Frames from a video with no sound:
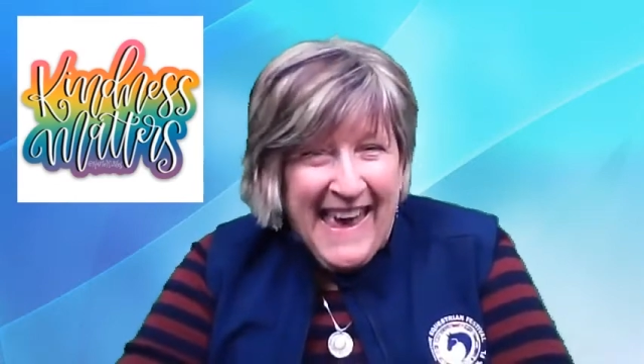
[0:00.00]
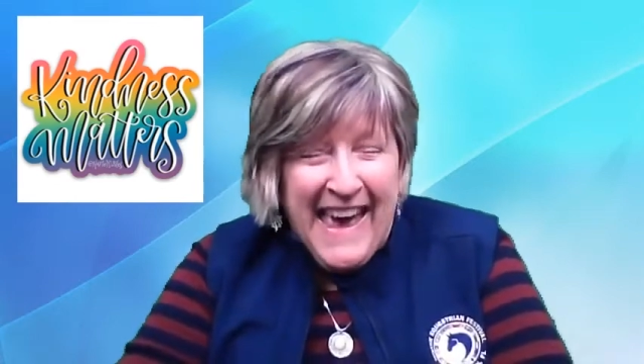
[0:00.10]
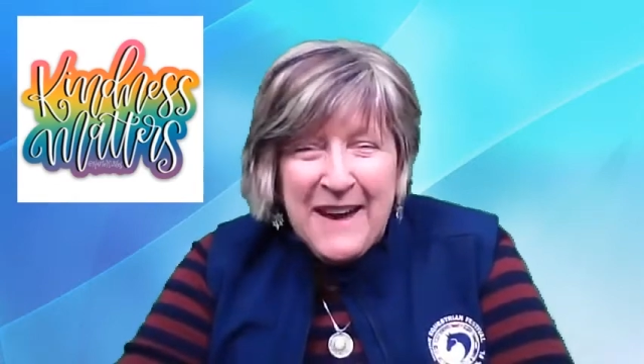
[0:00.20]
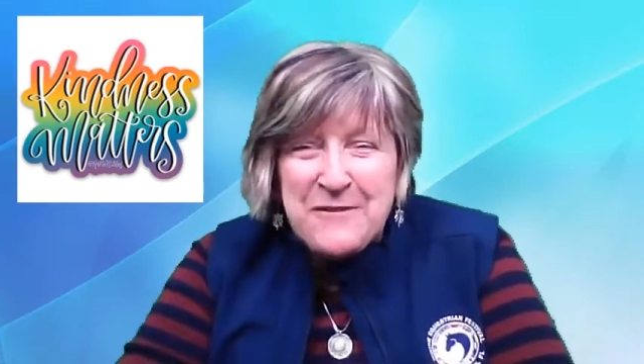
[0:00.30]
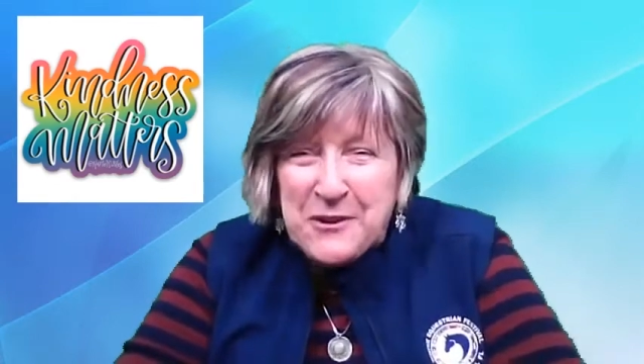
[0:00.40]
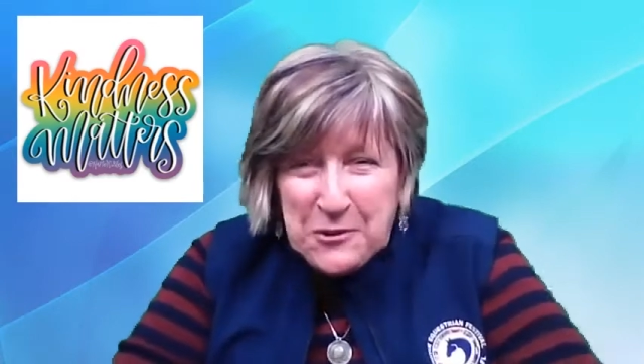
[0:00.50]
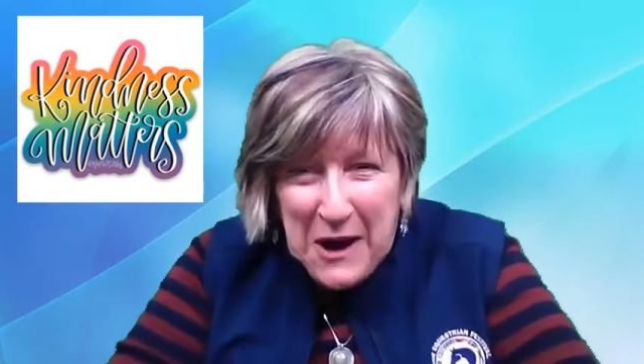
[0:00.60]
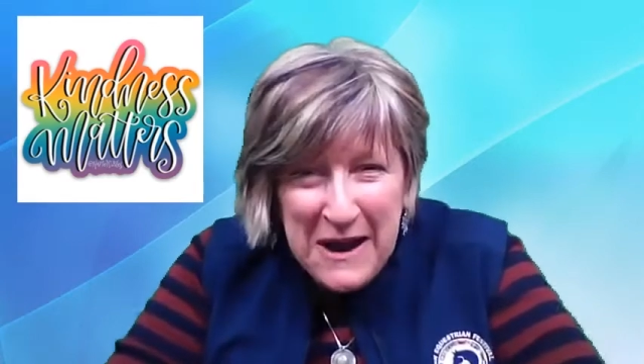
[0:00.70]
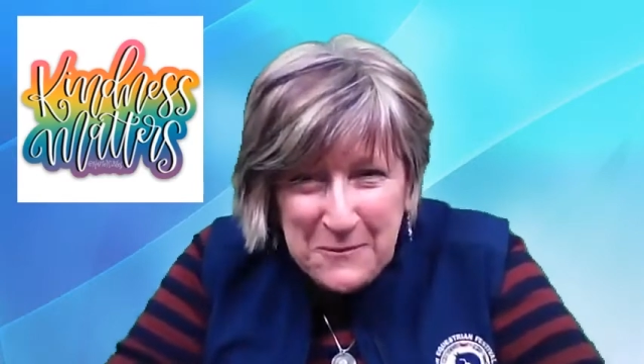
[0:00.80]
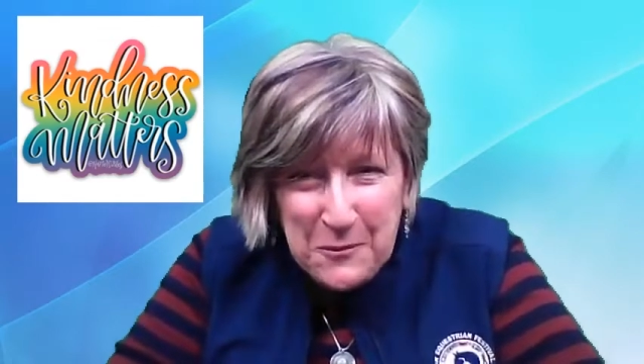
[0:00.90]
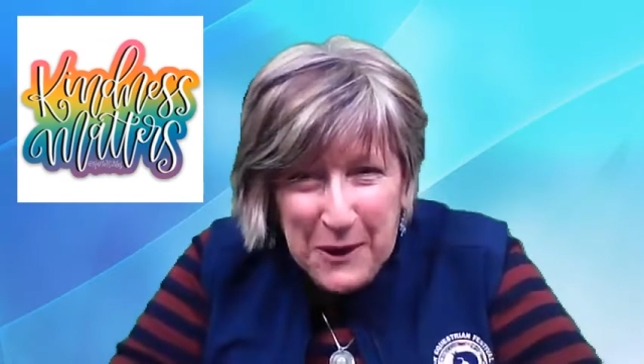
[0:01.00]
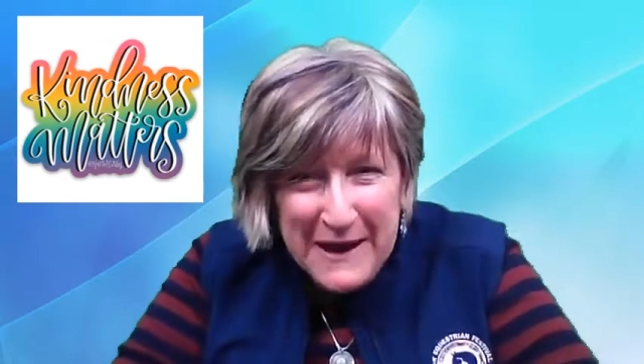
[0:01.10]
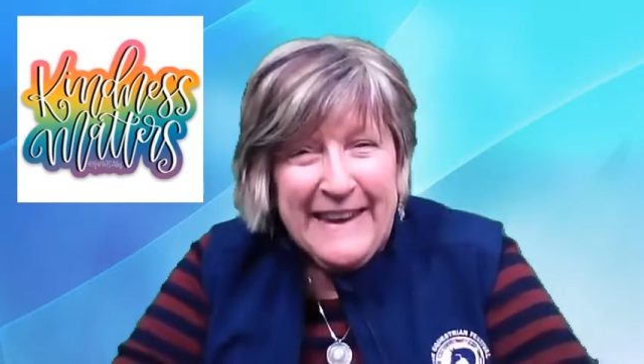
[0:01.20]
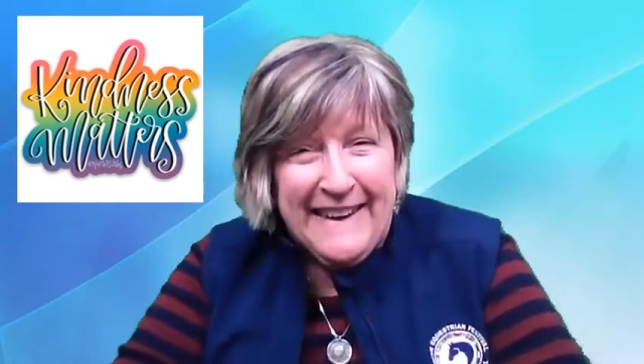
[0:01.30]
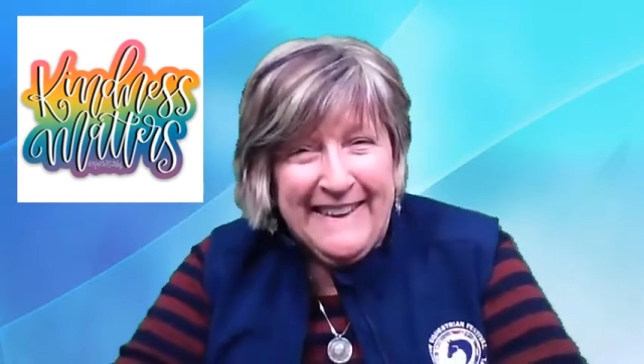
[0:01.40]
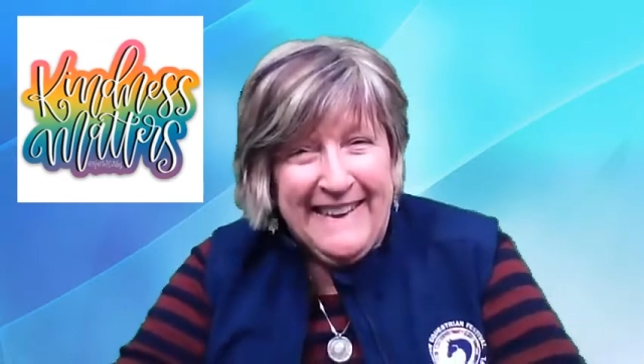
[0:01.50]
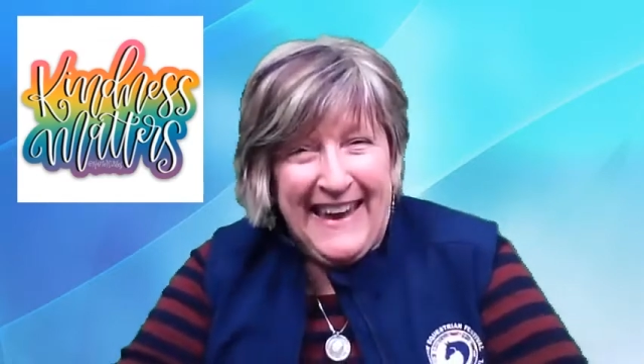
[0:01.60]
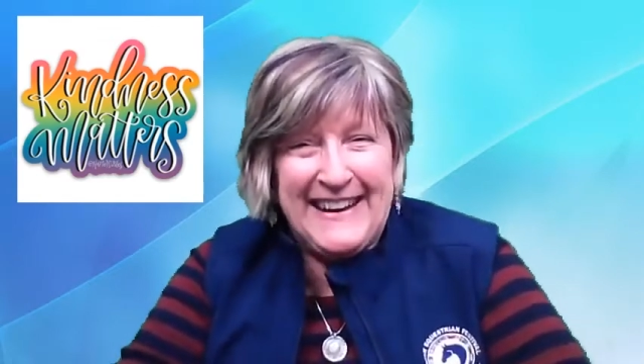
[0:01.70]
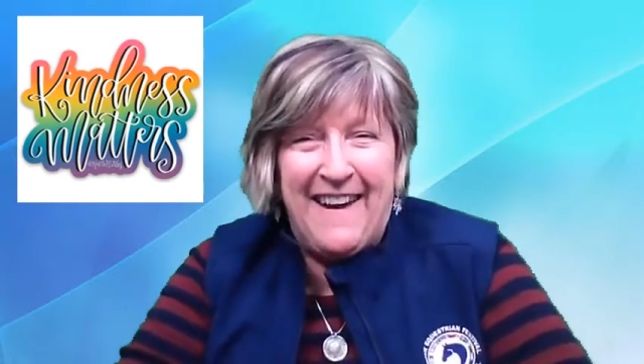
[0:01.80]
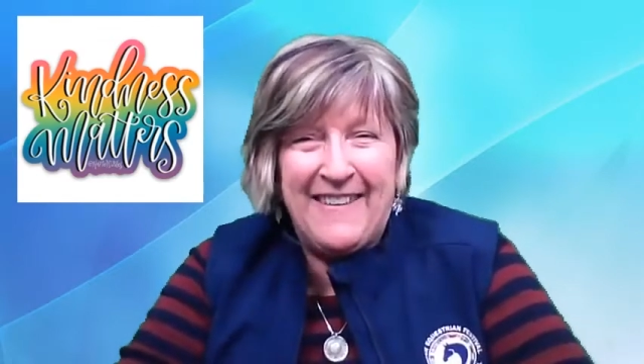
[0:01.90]
Have a great week,
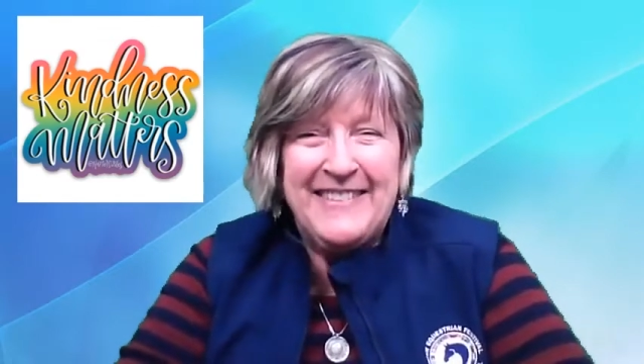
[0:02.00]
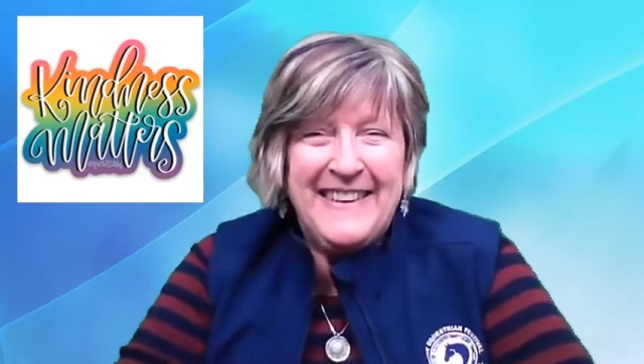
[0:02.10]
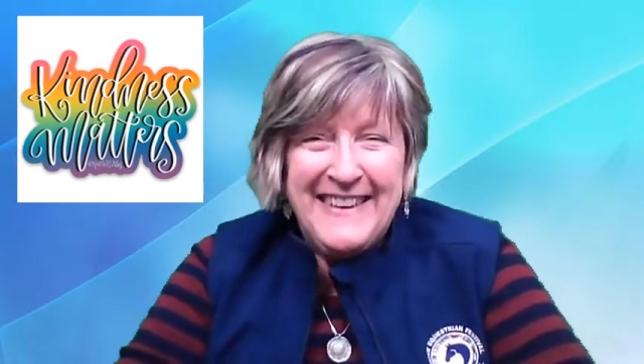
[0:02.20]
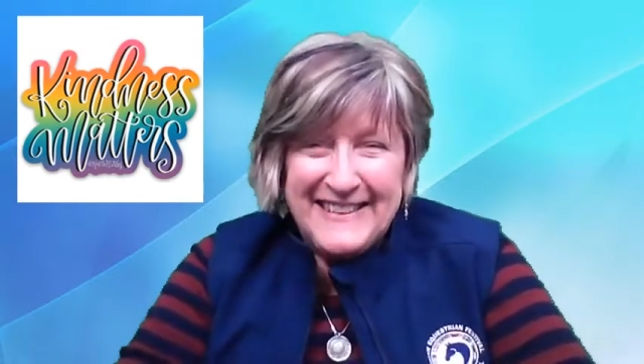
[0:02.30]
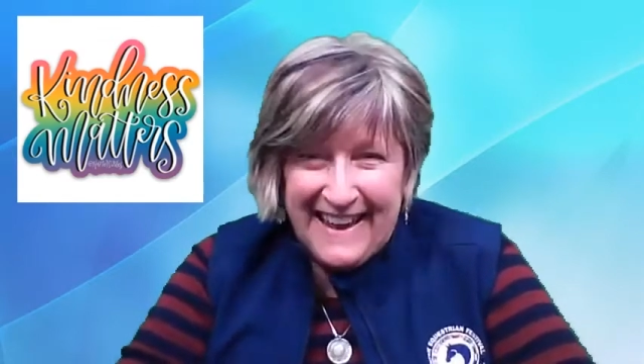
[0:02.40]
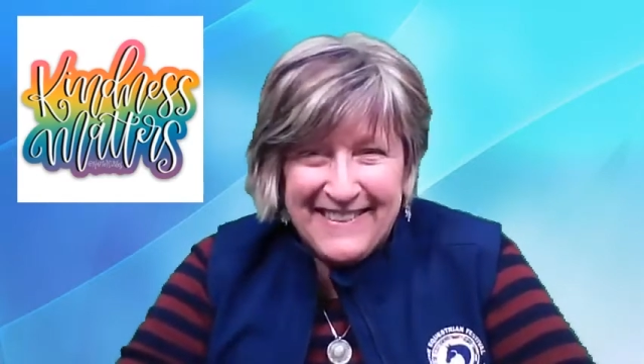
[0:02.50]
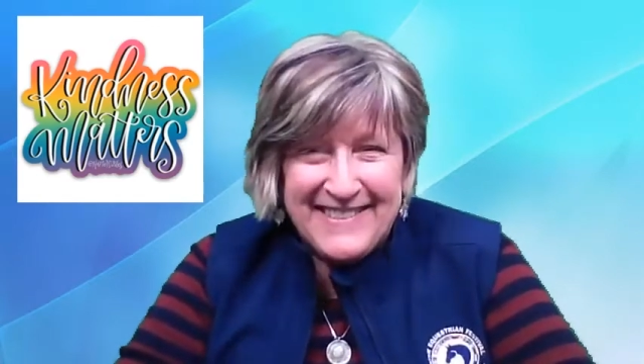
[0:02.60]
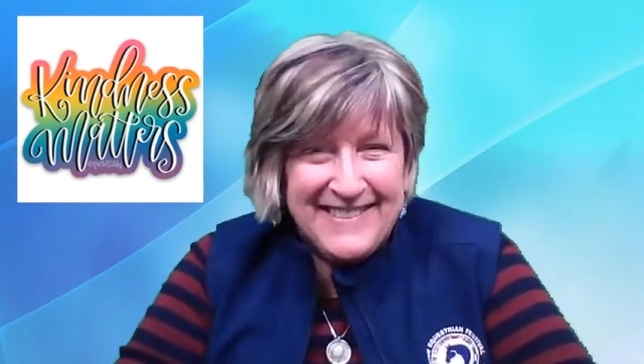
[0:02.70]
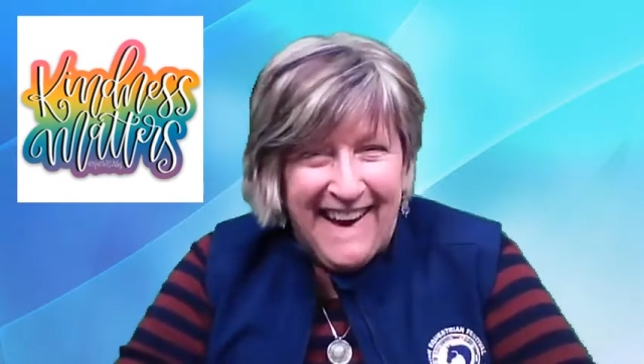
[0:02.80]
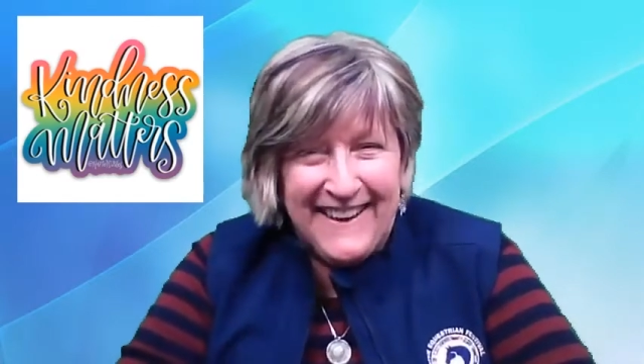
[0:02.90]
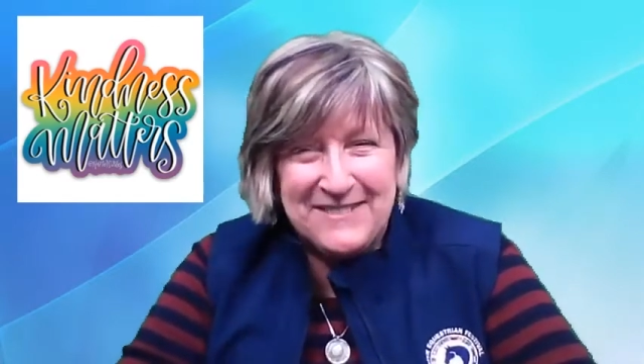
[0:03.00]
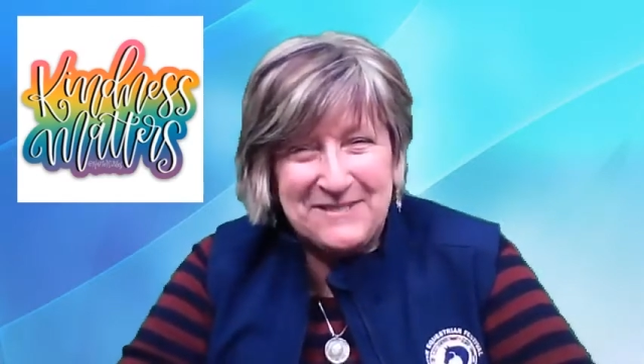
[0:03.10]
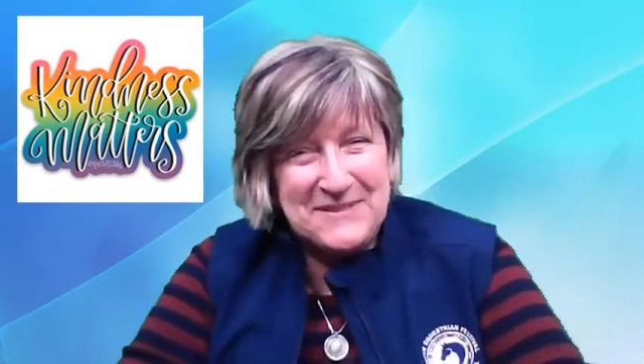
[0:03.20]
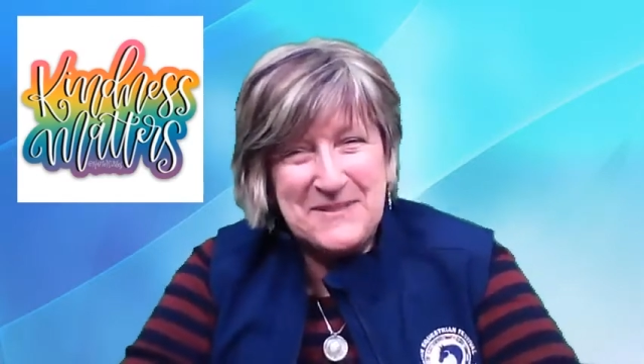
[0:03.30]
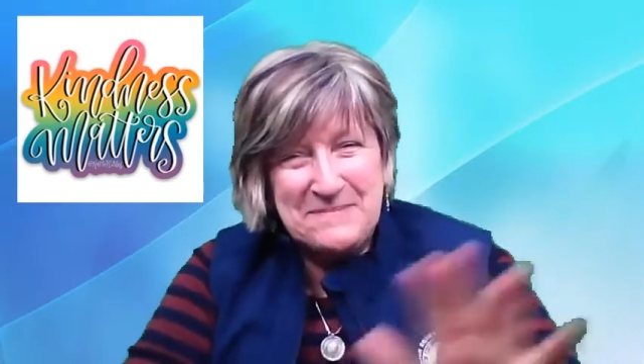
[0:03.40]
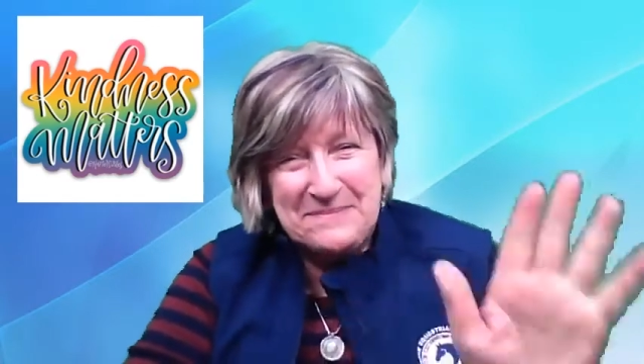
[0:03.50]
and I'll see you next time.